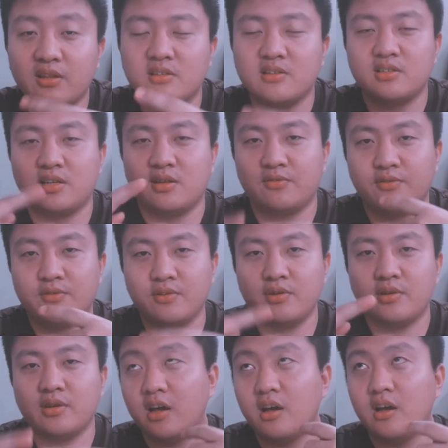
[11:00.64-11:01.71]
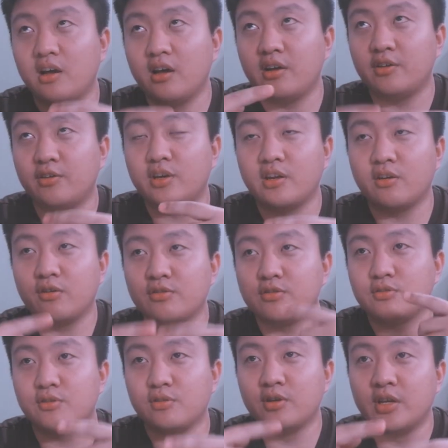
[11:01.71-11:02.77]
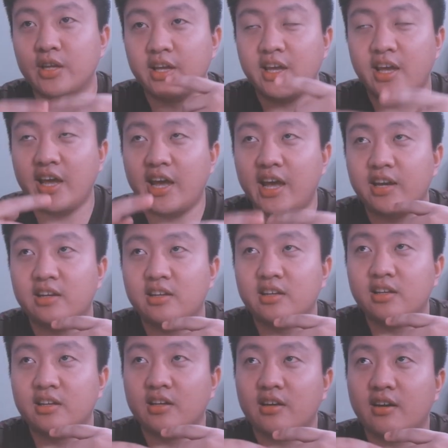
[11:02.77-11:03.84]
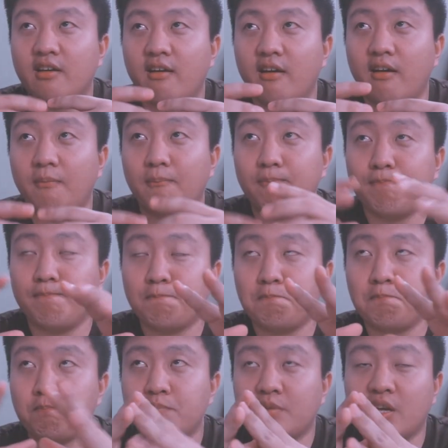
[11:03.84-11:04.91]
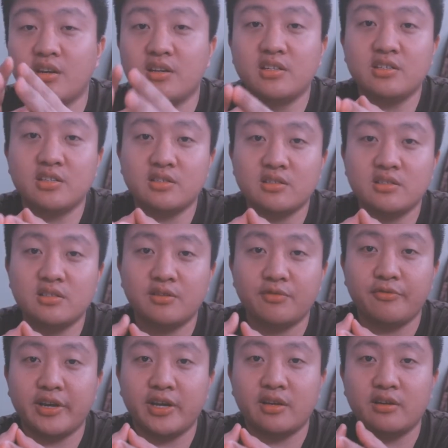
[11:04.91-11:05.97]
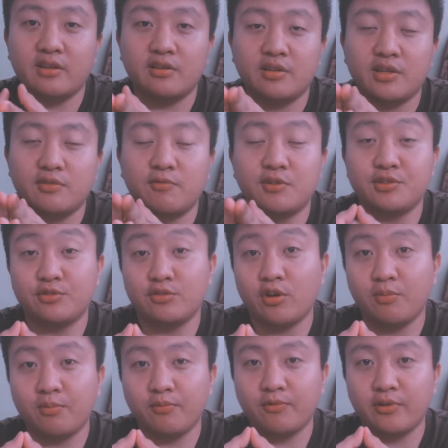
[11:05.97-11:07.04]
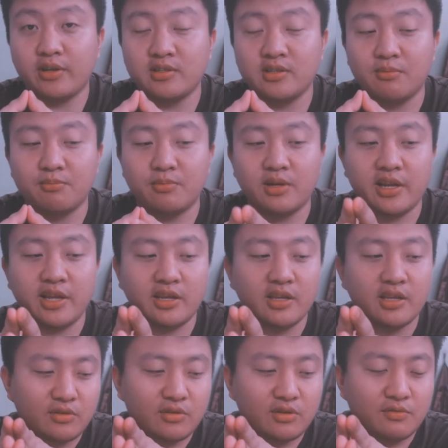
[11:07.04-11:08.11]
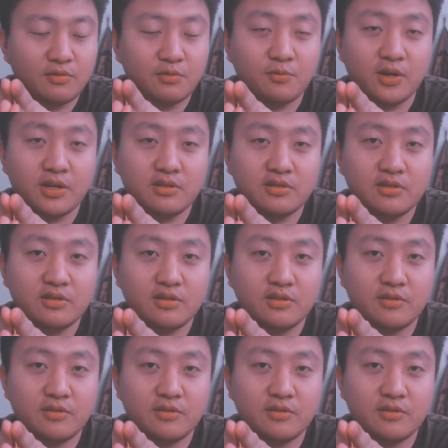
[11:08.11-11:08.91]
itself. You can also add conditions where it will stop. For example, like if you want